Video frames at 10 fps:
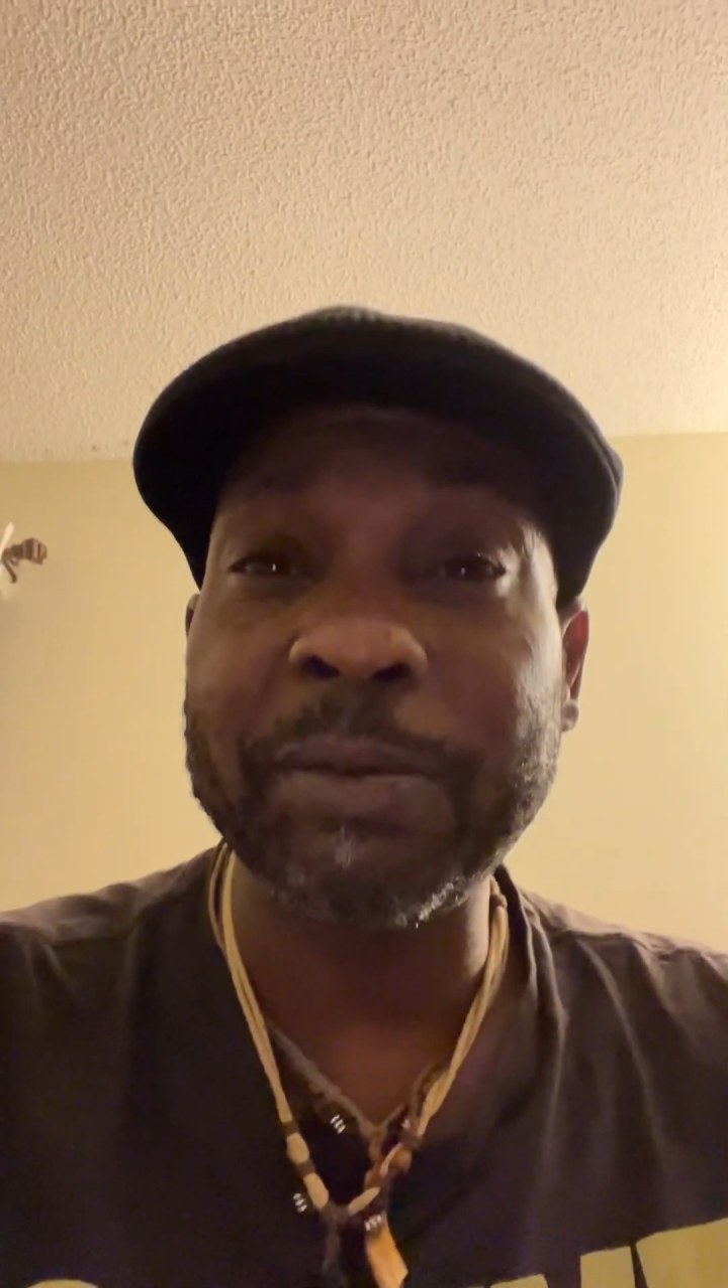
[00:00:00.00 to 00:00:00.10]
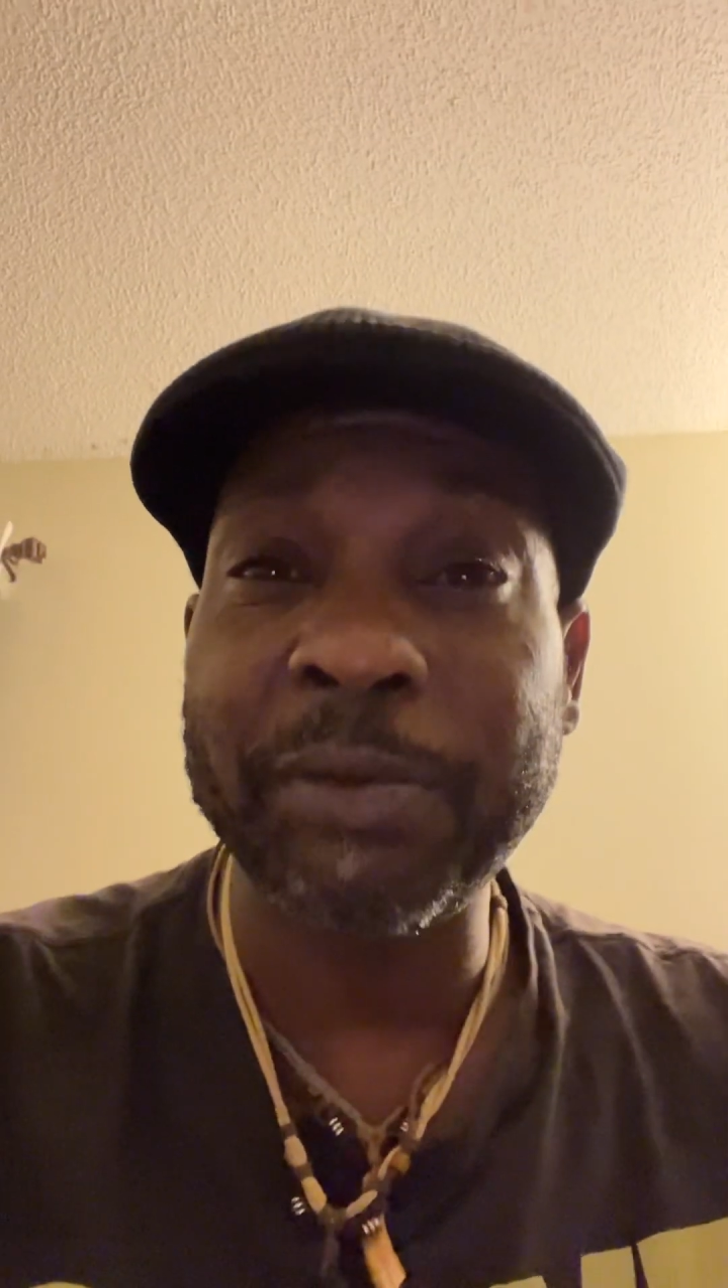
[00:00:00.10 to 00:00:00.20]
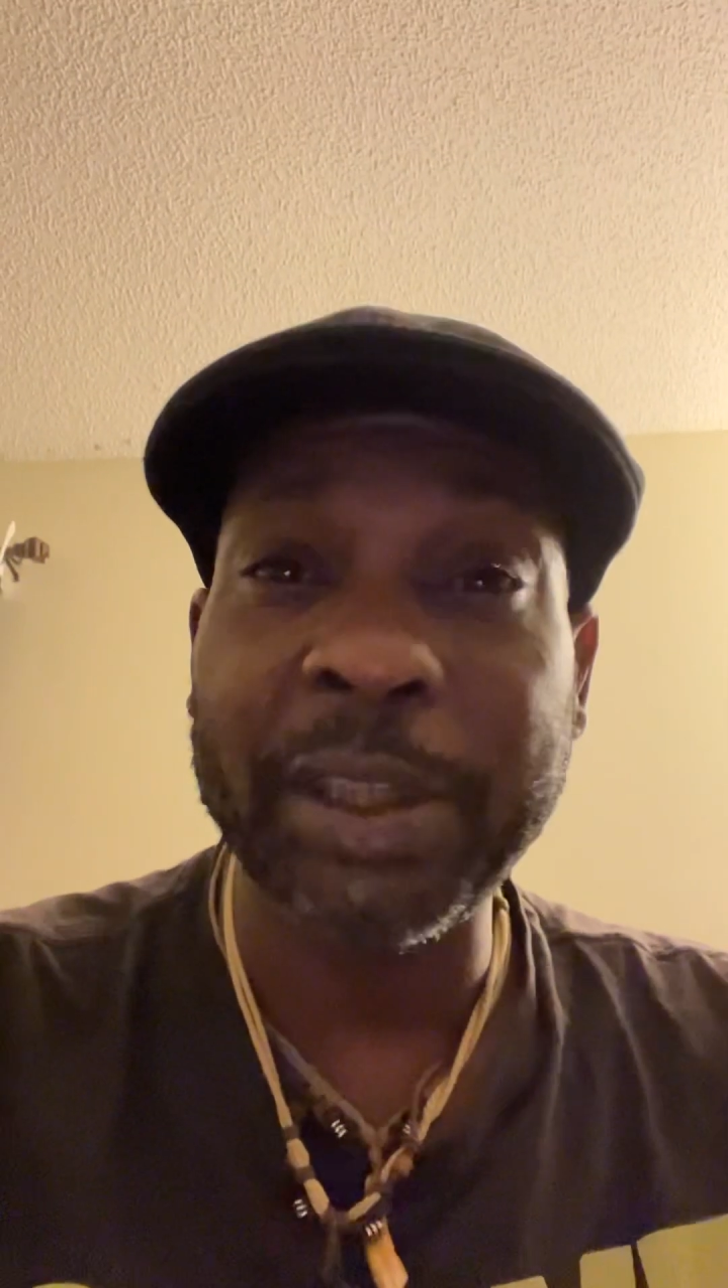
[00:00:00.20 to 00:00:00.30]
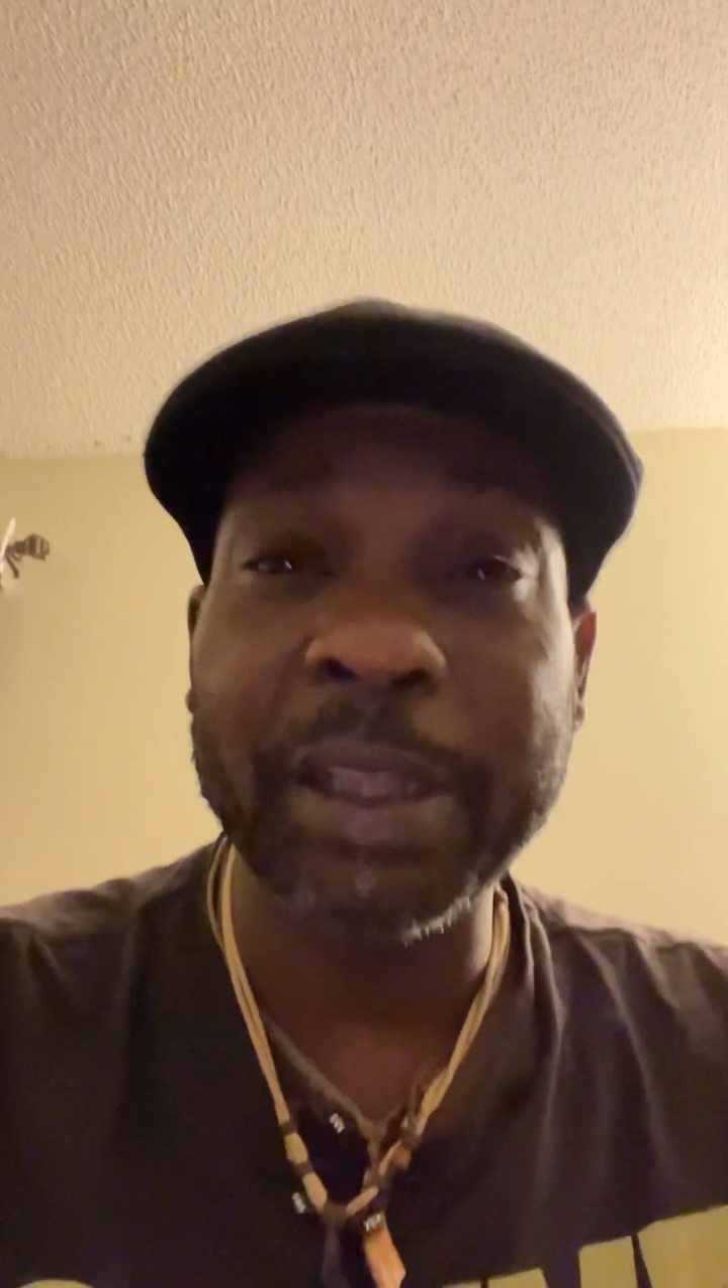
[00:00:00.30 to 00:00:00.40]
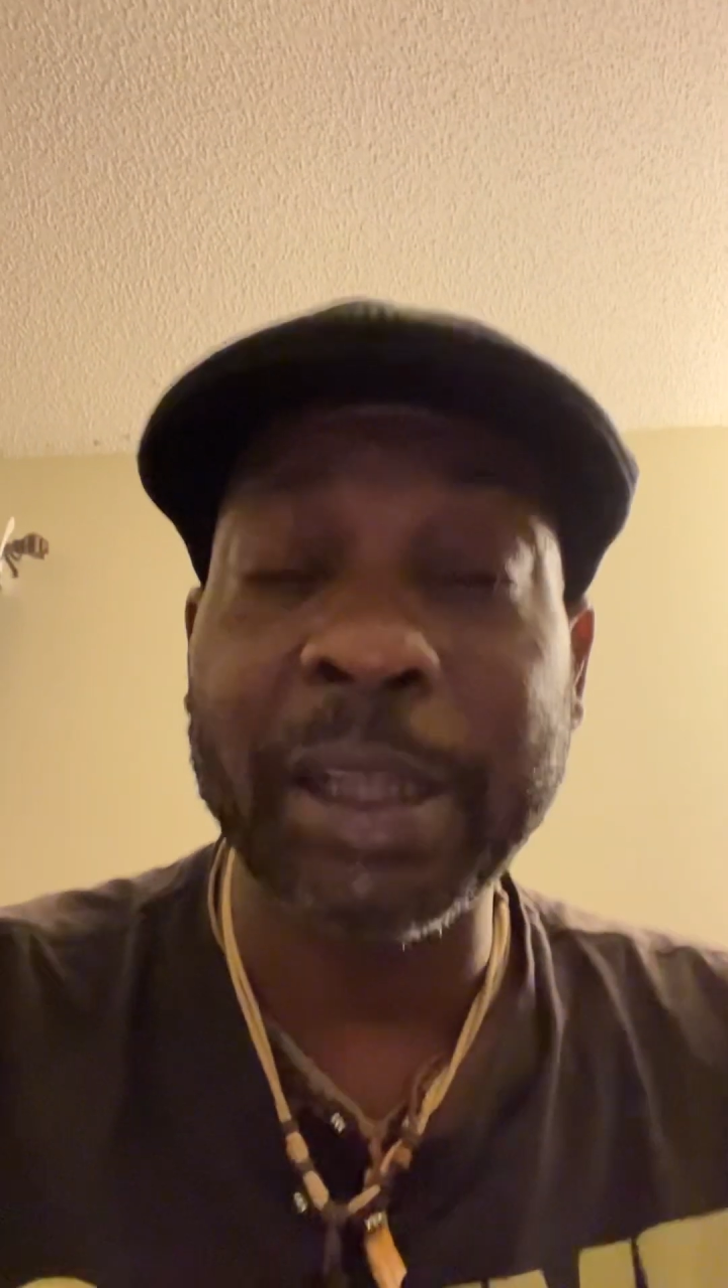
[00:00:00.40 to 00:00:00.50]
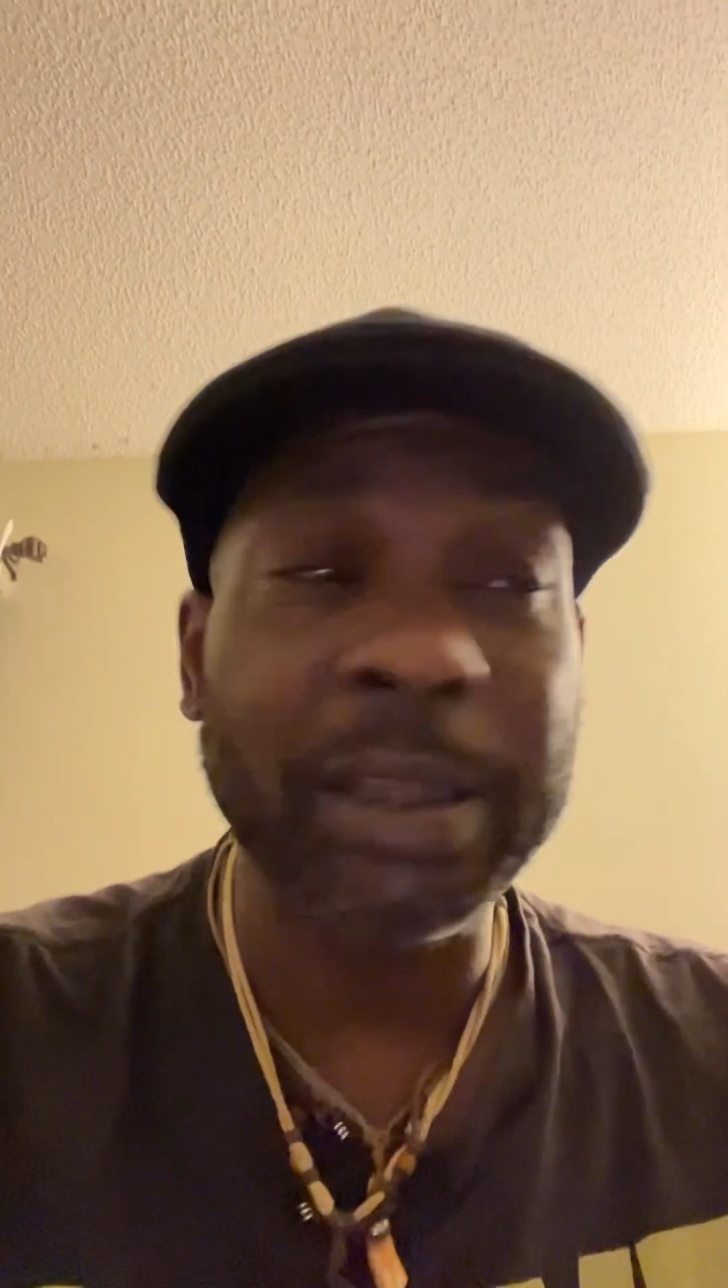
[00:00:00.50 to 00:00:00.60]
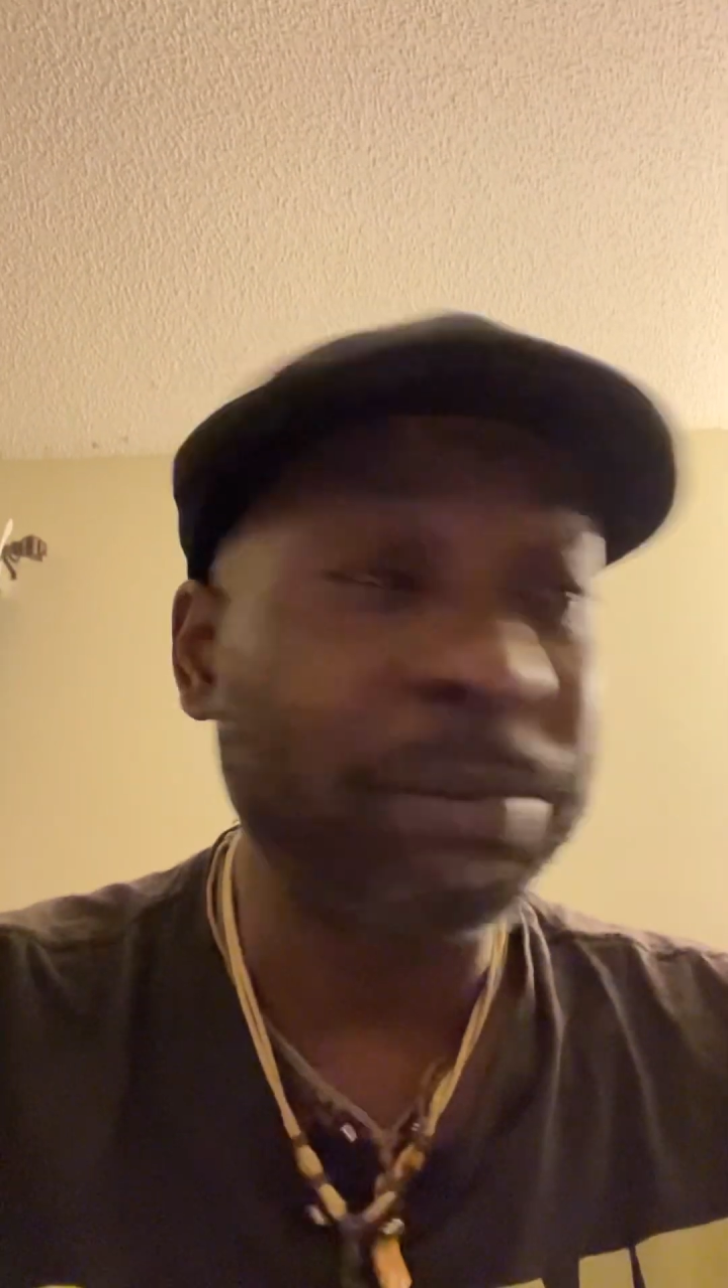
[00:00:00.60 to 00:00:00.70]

Villa